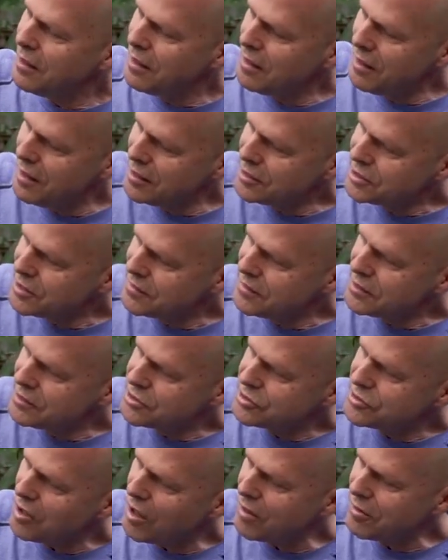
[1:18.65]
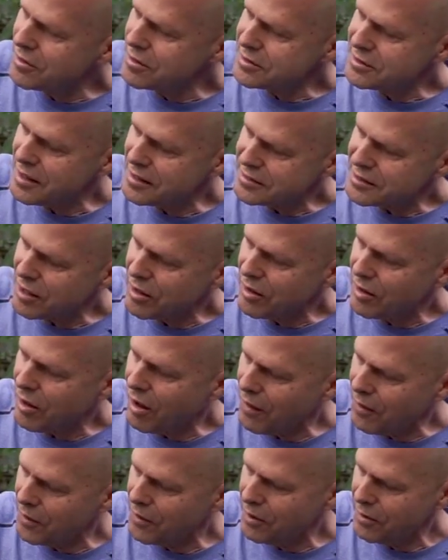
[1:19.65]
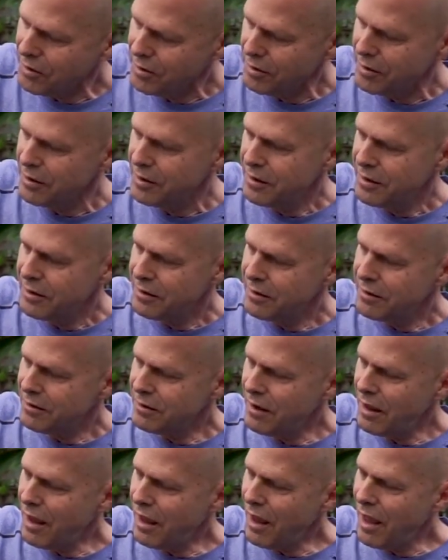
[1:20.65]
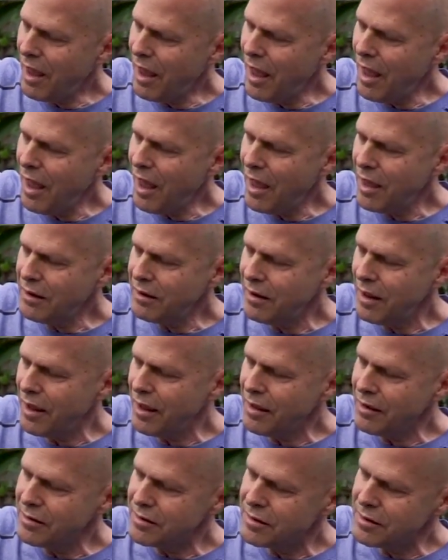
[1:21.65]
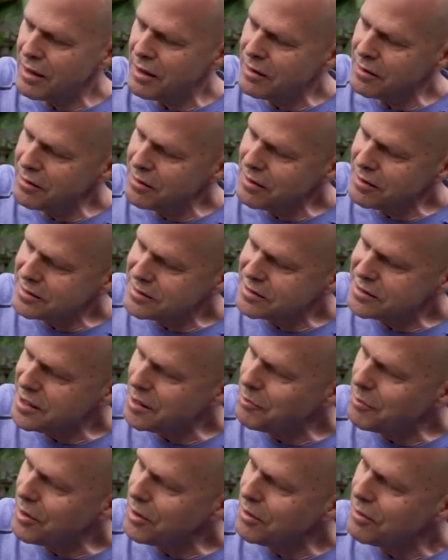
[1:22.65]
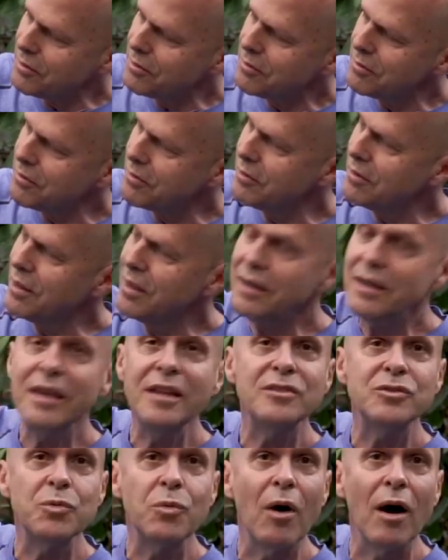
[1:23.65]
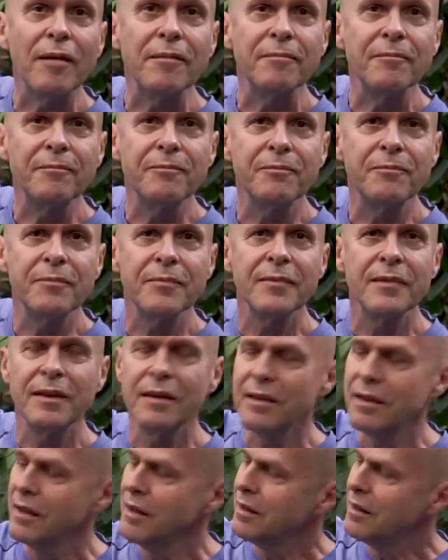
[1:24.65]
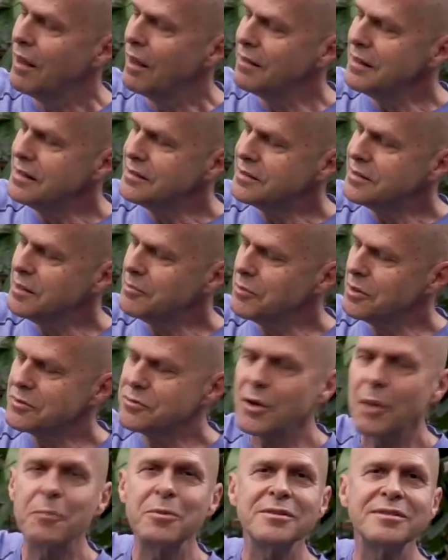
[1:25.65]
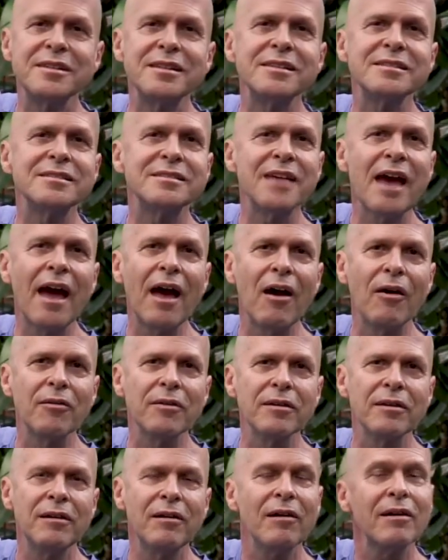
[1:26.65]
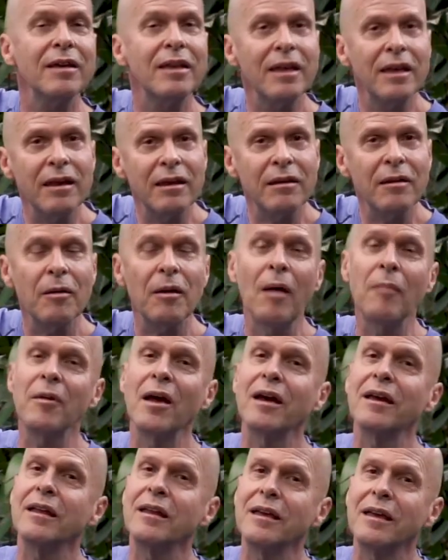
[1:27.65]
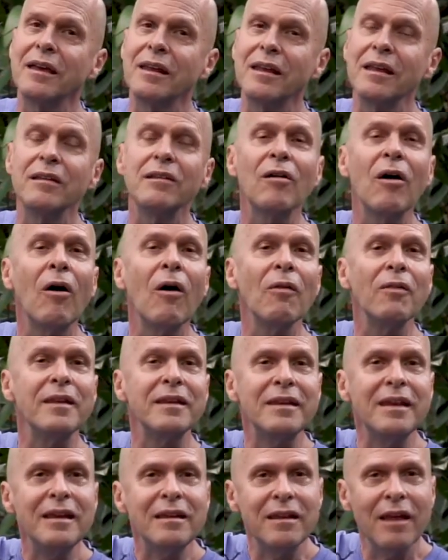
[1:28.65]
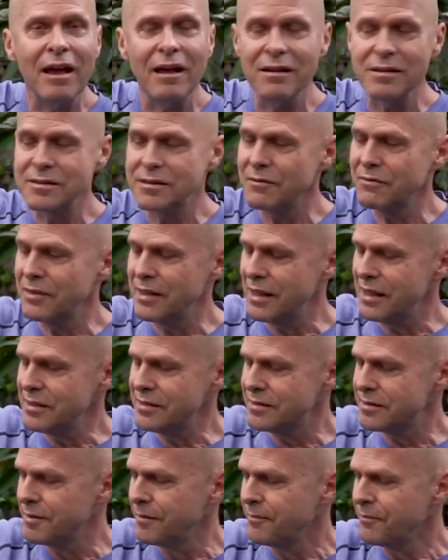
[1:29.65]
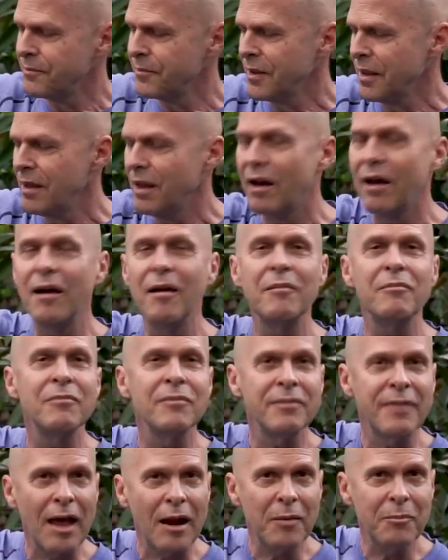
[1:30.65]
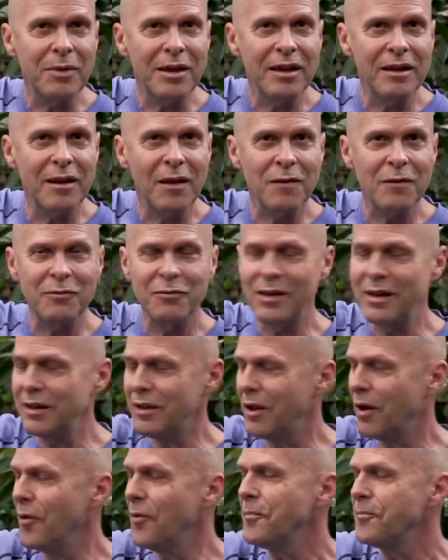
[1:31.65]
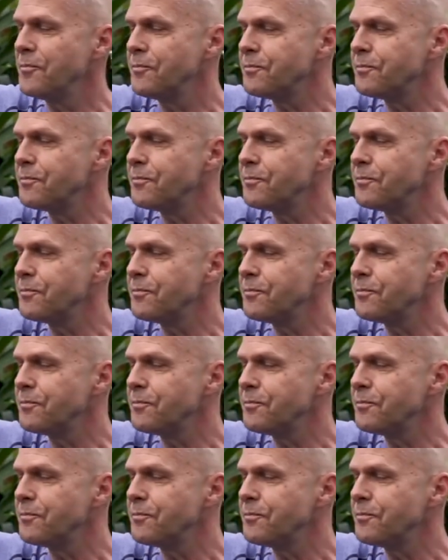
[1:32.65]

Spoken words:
each of these chakras has a color and a little symbol in each one. Now, these symbols represent a sound. Now, again, I'm not going to get into all the details of this. That'll be another video.